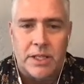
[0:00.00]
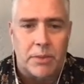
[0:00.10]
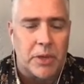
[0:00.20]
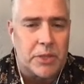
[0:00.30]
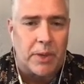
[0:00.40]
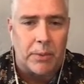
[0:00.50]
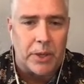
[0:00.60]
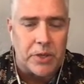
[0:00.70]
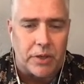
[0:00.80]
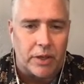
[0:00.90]
That's a much
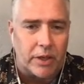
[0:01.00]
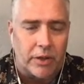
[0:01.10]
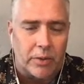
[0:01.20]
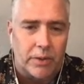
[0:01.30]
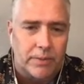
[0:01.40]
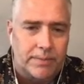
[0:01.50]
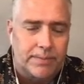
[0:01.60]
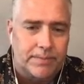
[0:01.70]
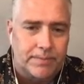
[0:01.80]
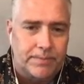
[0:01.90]
better picture than the other one.
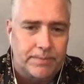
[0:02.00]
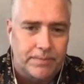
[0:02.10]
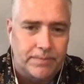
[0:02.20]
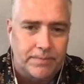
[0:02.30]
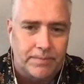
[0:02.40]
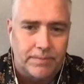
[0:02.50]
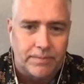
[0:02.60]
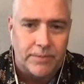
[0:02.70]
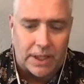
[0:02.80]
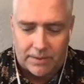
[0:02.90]
It is, and it's, I yeah.